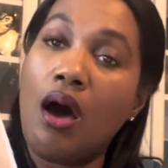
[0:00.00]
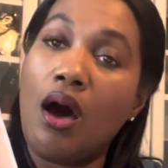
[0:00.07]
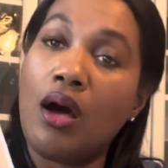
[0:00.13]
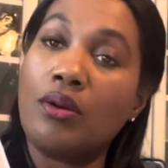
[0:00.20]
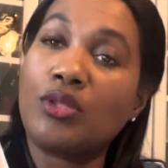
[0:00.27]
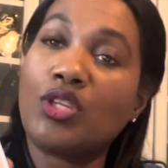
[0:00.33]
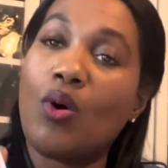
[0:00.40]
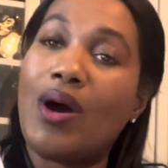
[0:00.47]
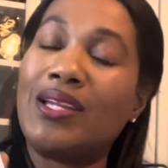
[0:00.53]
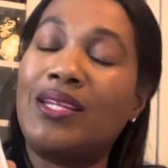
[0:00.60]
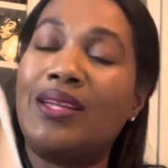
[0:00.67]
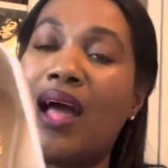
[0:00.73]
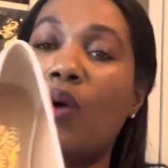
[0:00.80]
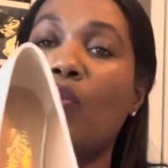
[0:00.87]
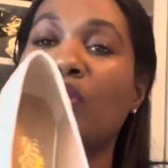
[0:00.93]
So I
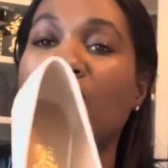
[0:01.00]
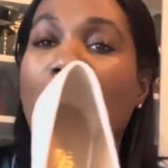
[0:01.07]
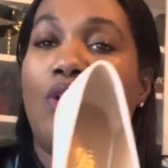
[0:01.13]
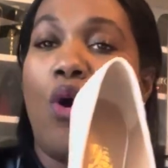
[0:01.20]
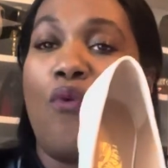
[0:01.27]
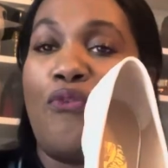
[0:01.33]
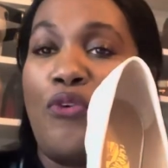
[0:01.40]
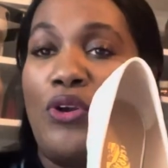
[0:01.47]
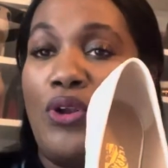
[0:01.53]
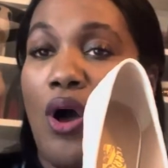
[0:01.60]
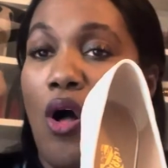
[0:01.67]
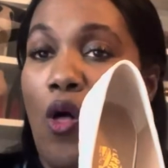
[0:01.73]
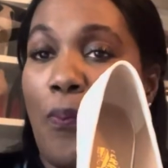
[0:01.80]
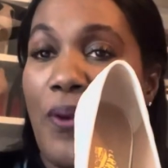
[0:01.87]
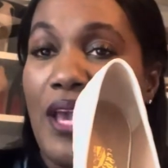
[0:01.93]
did not want to go for an
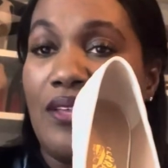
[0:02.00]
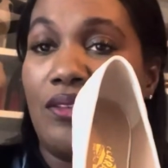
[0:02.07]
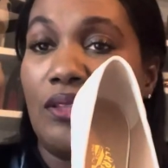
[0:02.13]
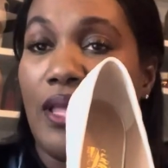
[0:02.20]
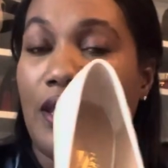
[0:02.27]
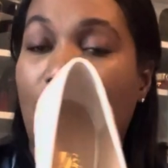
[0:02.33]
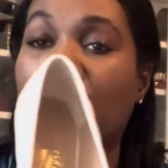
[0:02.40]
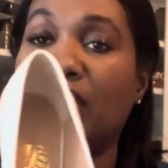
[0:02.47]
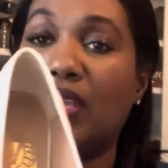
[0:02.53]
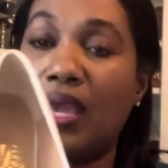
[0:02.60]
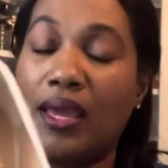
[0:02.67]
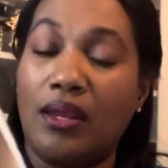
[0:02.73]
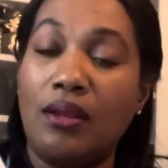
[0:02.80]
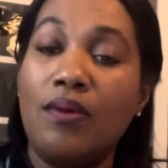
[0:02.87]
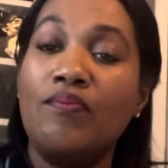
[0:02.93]
all patent leather
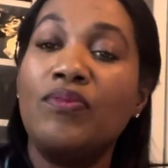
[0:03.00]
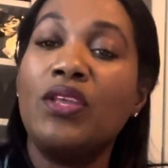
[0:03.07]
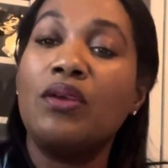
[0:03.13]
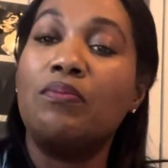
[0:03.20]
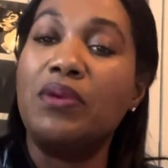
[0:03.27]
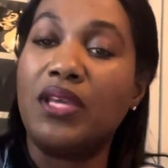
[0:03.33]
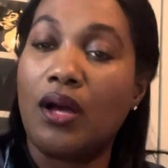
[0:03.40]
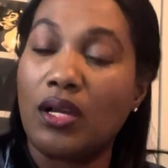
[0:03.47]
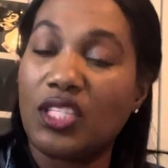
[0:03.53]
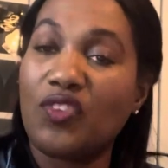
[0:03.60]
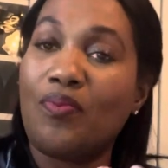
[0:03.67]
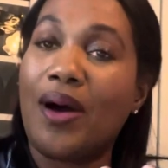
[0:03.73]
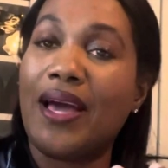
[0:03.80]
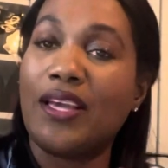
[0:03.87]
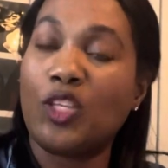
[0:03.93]
again
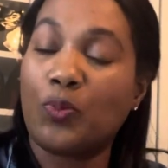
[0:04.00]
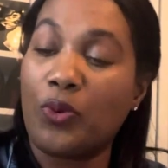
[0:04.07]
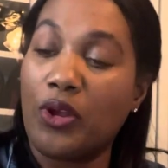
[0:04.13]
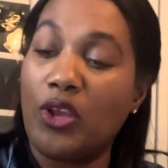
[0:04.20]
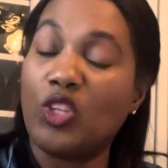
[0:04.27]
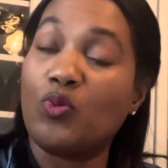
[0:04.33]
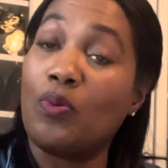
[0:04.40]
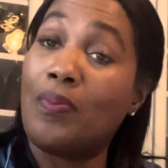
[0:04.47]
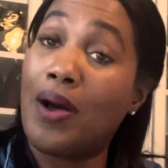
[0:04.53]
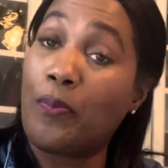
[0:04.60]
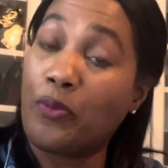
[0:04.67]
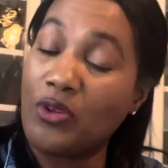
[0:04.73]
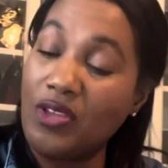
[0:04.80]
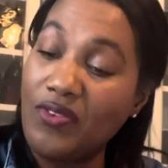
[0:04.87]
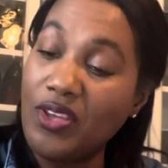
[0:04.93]
because of my experience with
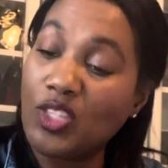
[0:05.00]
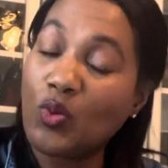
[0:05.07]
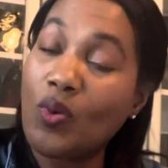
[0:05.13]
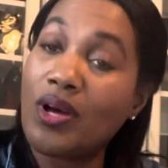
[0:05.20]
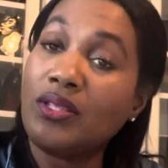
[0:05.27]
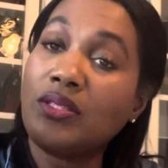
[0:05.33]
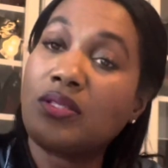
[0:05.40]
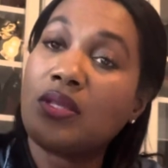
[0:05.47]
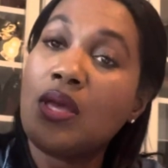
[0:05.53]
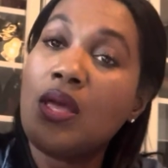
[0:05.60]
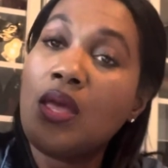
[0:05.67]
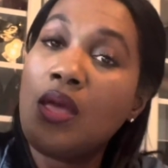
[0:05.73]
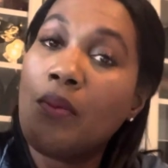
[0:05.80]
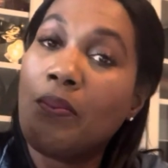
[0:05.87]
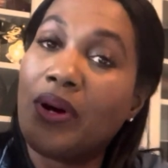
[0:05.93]
my previous ones.
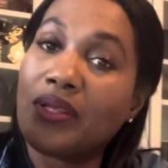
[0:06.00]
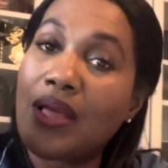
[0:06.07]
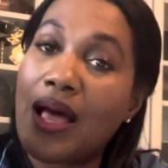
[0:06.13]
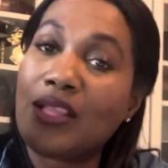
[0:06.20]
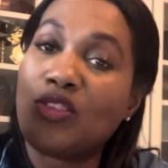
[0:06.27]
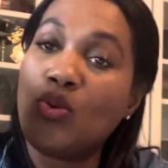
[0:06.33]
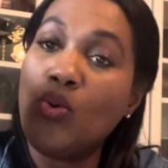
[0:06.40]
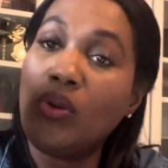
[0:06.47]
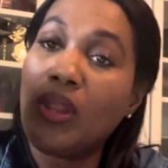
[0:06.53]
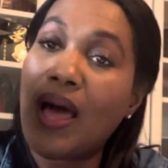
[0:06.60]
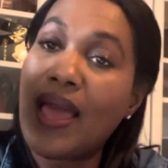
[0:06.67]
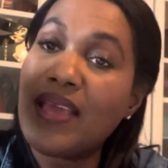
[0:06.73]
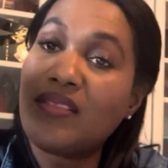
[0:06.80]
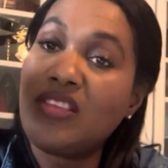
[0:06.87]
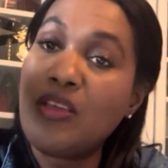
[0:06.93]
But I do
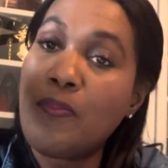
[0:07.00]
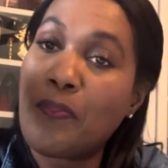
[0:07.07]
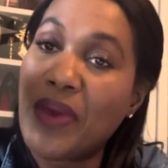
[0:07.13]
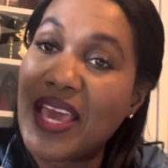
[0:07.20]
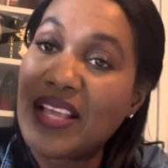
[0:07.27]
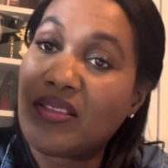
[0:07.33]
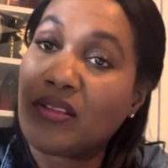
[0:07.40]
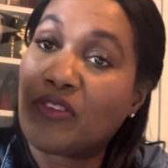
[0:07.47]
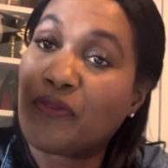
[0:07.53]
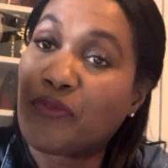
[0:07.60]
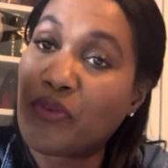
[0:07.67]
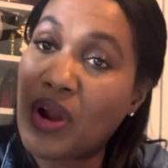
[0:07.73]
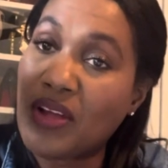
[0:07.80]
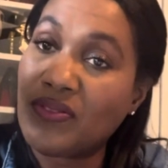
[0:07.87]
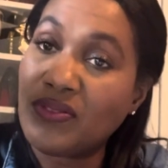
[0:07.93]
like the patent
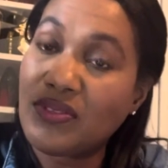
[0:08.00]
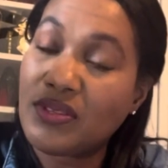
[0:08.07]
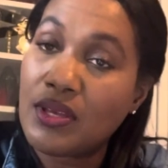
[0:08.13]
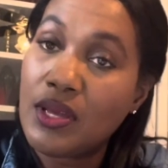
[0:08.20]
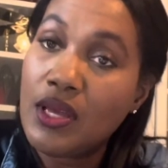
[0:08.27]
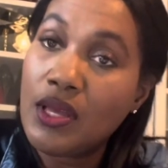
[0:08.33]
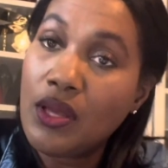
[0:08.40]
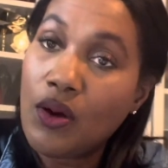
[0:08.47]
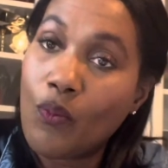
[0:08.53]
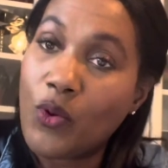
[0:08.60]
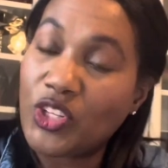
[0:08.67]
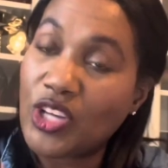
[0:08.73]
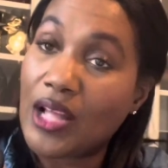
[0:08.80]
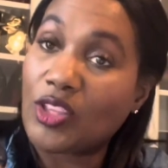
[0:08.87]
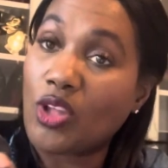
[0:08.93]
front,
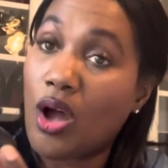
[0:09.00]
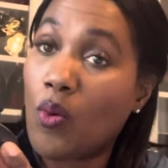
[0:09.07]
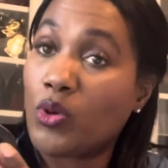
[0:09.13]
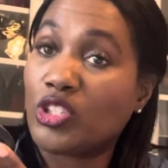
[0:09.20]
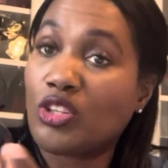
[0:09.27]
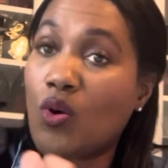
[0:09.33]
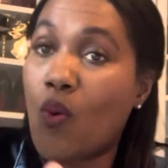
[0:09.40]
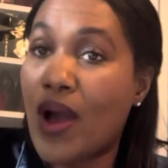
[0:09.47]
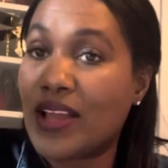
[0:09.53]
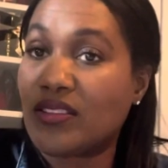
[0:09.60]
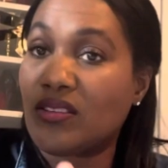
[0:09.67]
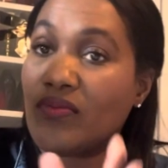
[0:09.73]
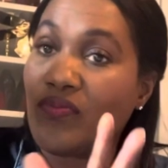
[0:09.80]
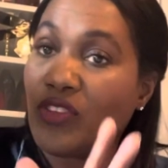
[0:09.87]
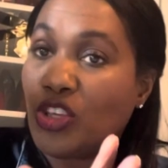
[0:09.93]
which I thought was
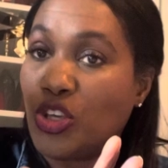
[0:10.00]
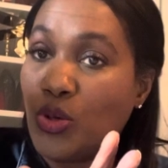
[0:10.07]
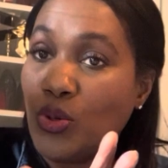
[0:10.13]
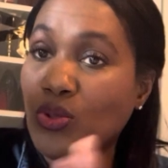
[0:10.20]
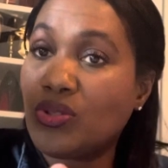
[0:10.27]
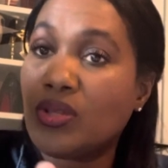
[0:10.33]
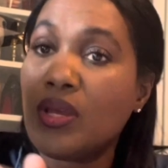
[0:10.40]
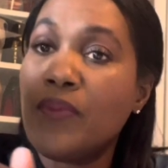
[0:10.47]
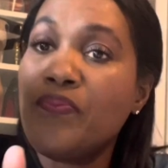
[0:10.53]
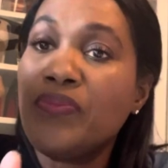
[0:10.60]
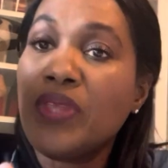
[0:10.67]
quite cute.